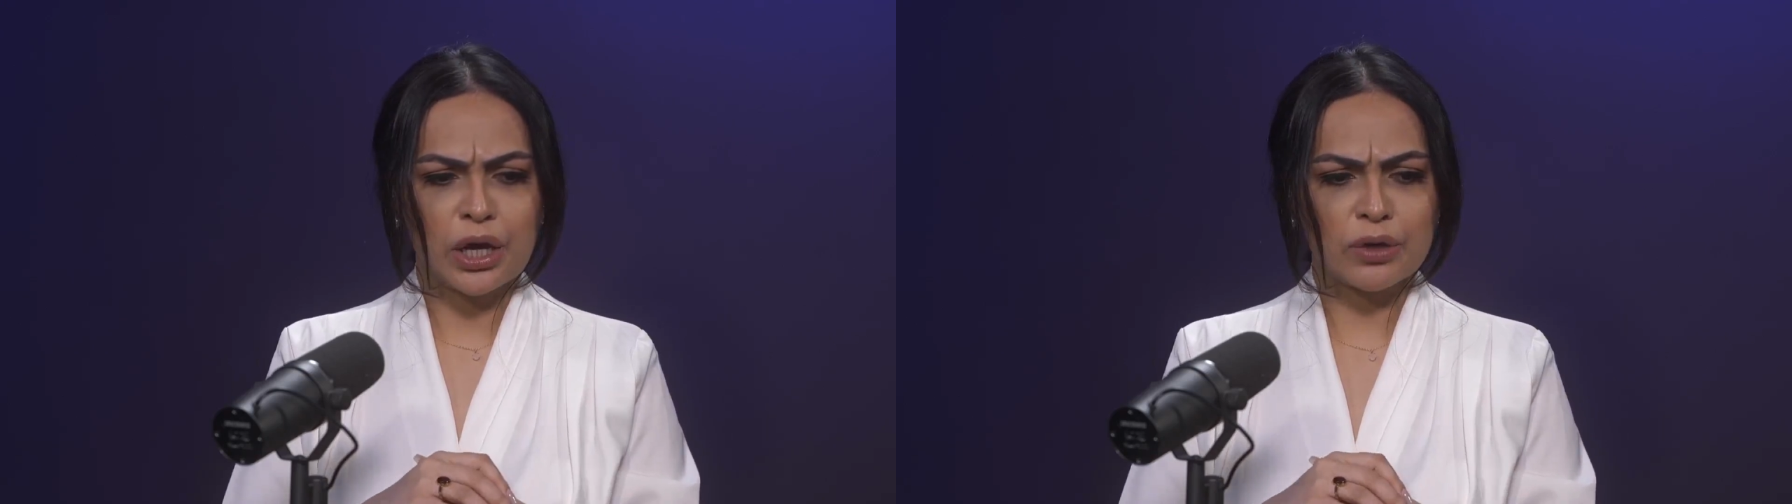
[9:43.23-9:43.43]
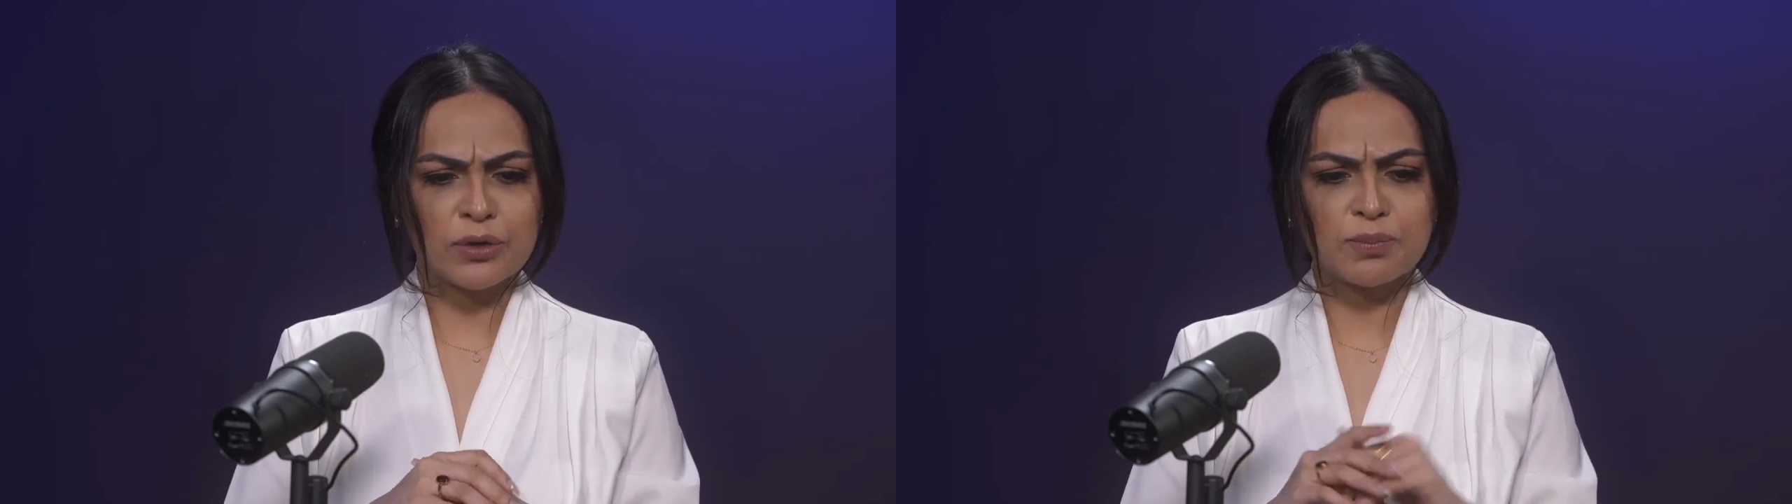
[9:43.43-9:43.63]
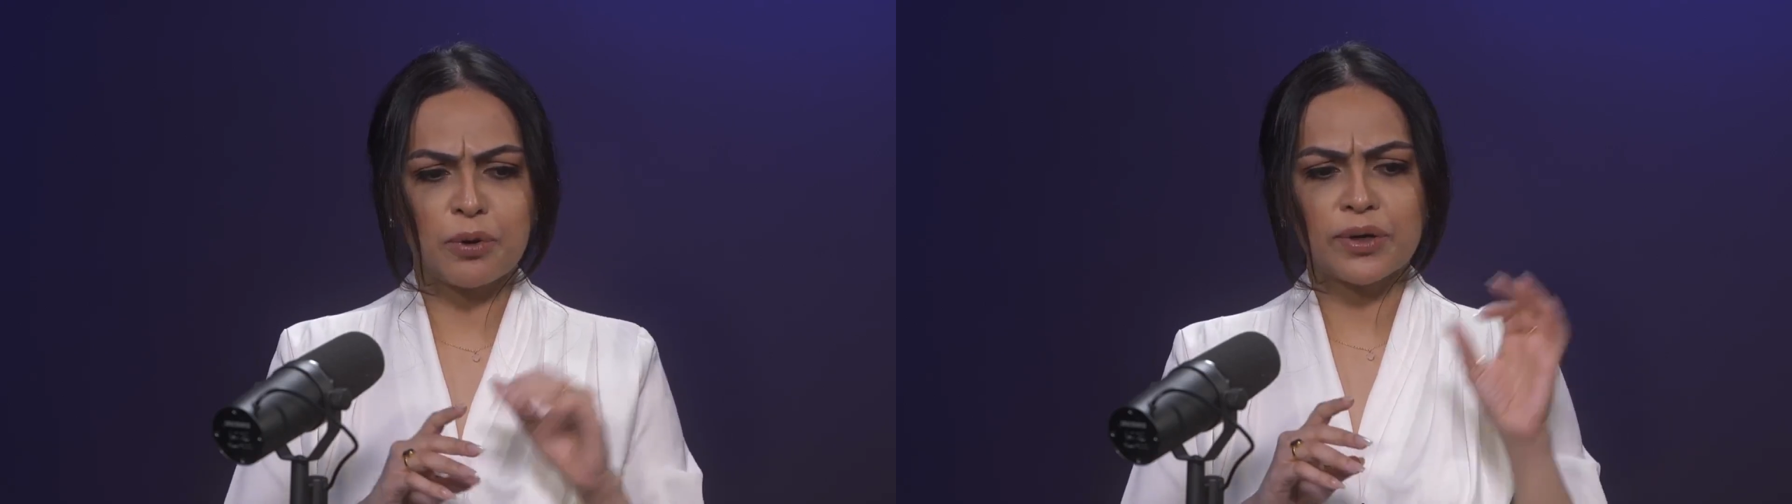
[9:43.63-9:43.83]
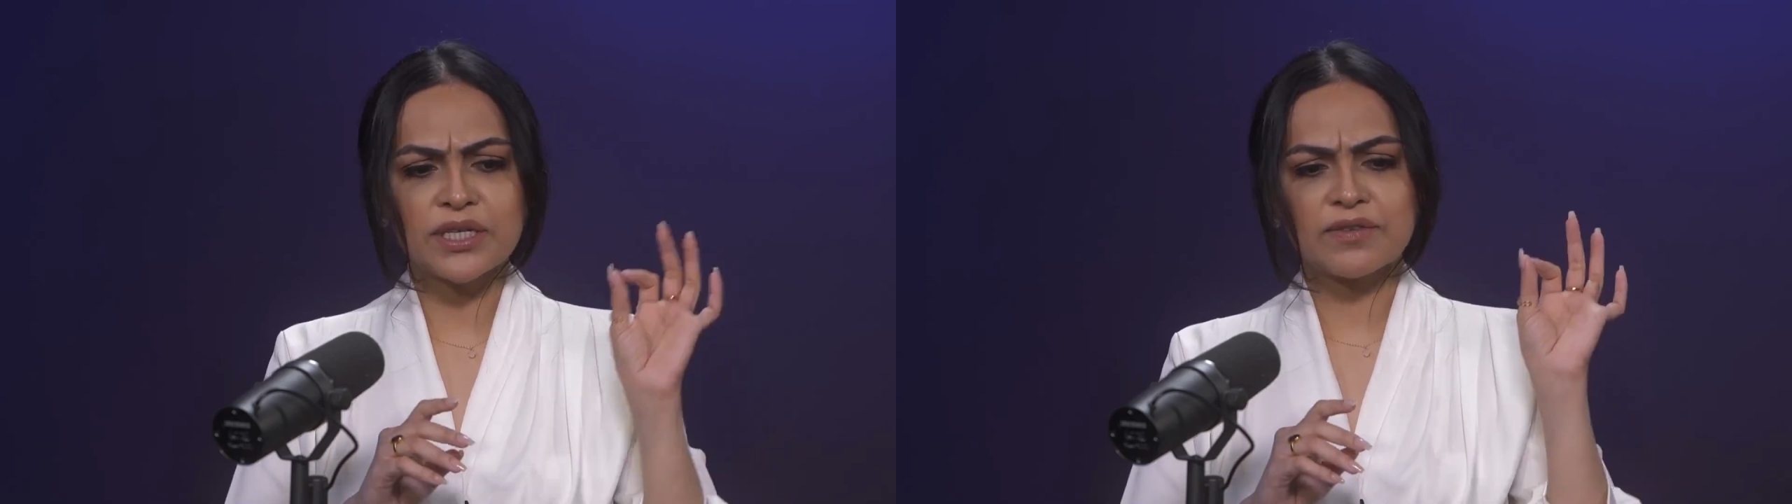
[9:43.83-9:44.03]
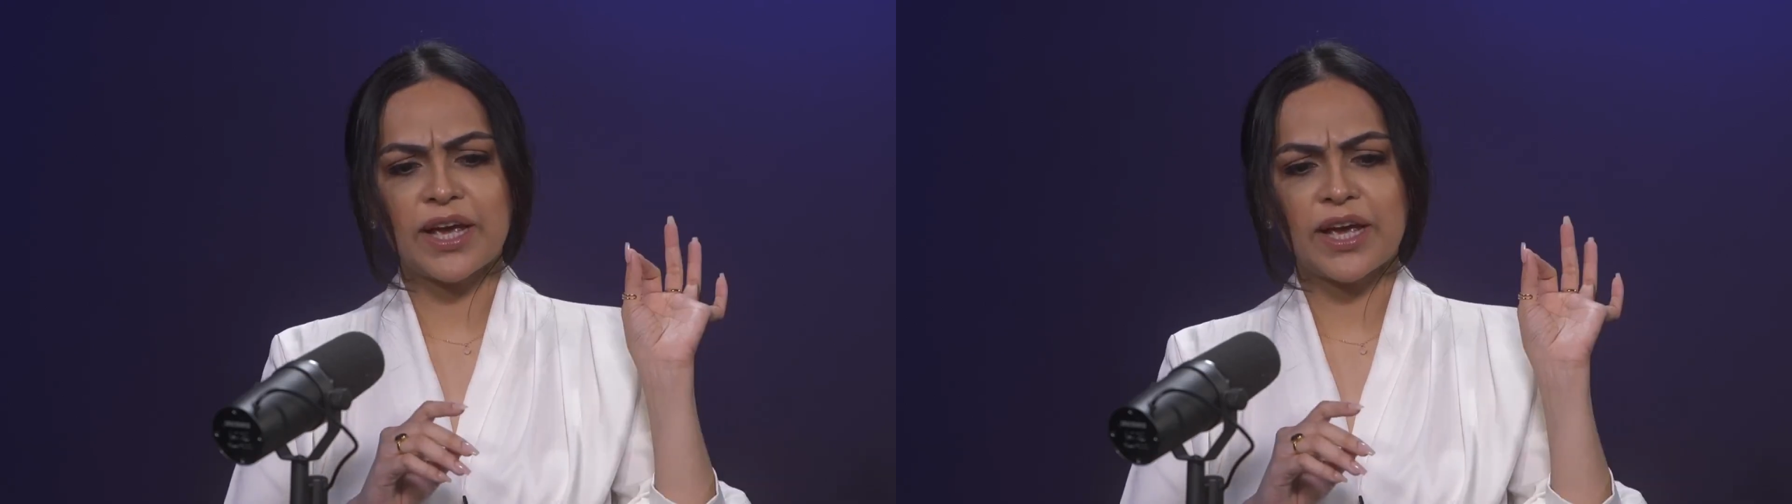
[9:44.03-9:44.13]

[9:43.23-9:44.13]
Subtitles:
whose point of